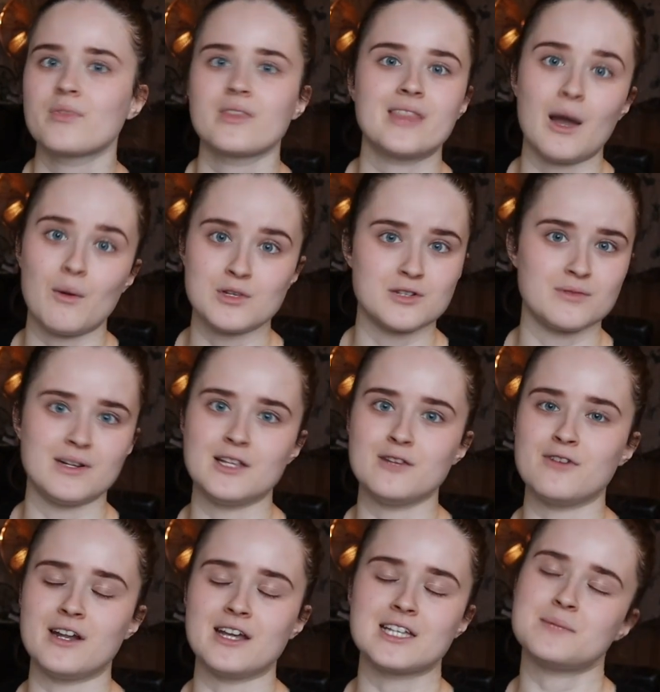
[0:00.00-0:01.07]
that was a really
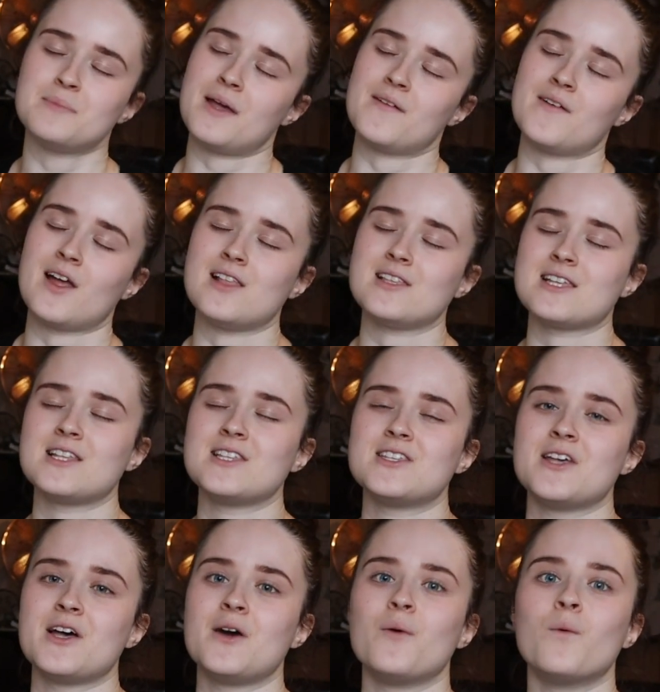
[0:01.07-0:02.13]
fun experience, and
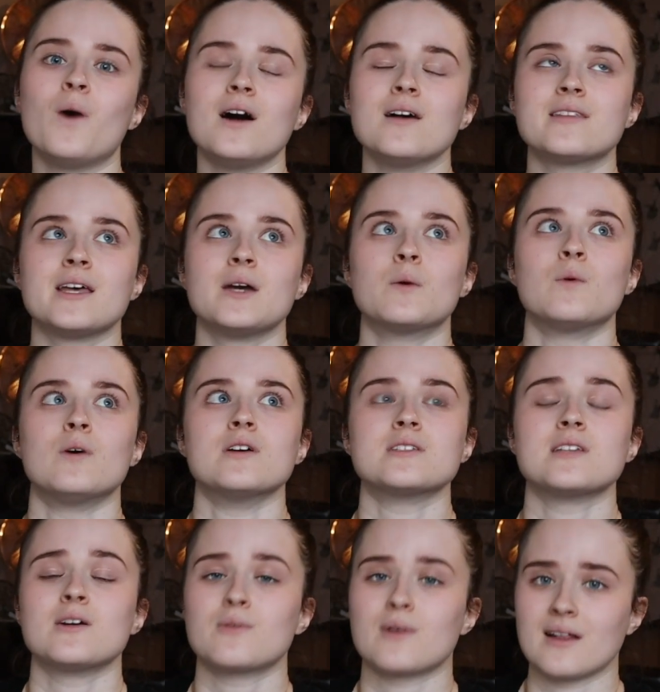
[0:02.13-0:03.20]
so whilst it
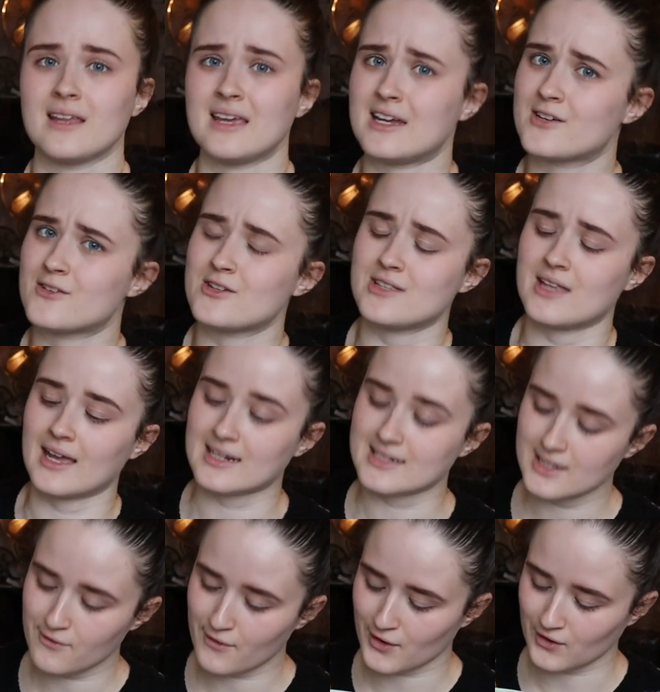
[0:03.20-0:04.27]
was a really interesting and
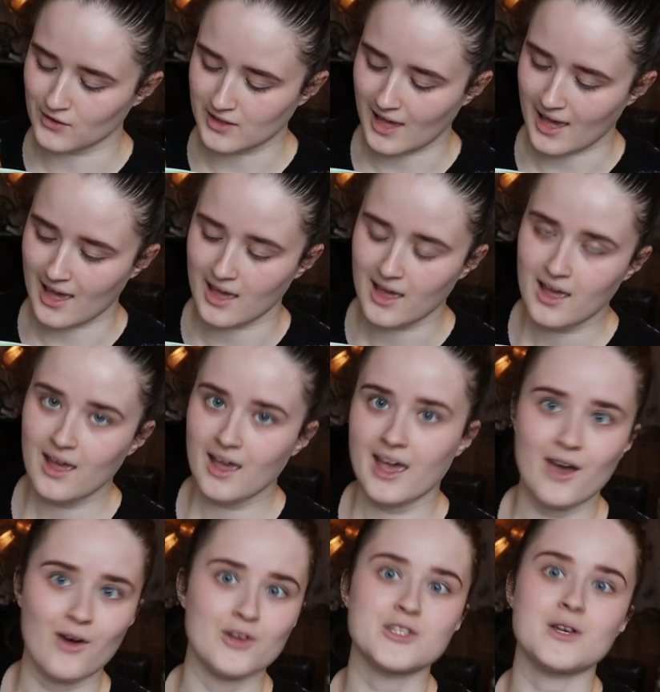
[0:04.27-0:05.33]
difficult year,
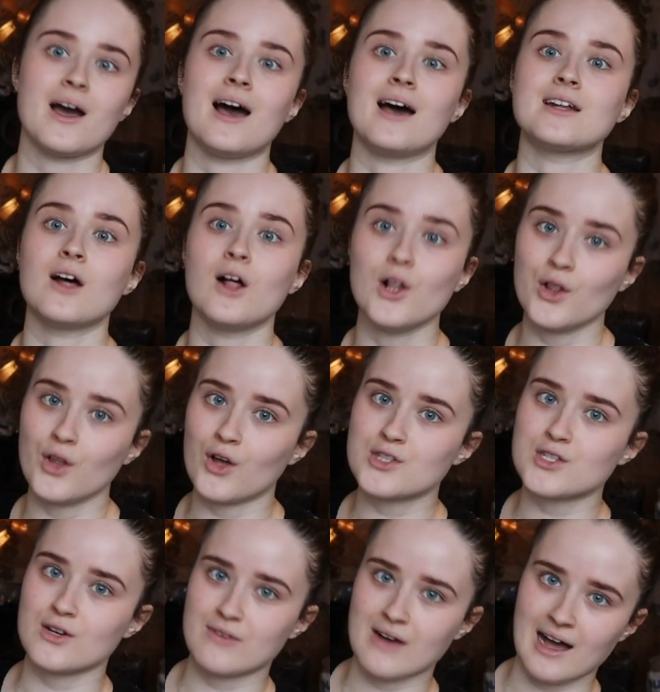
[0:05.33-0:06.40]
it also had a
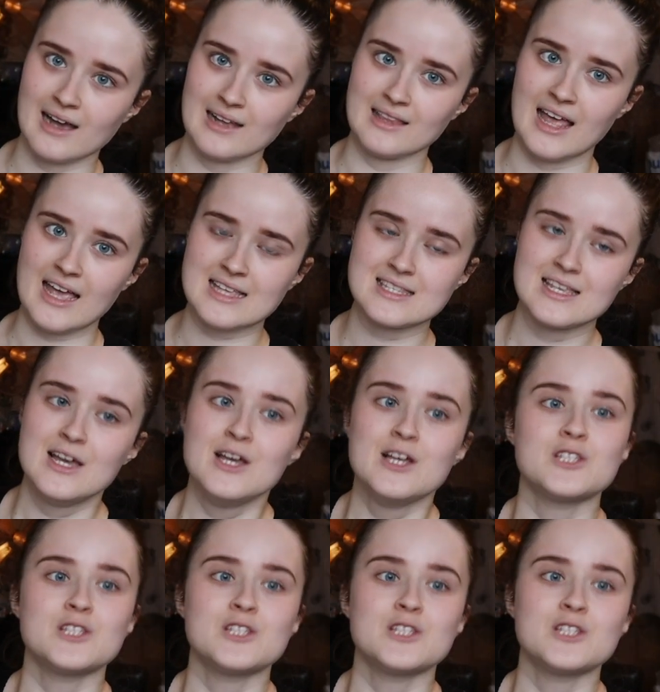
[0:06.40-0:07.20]
lot of highlights.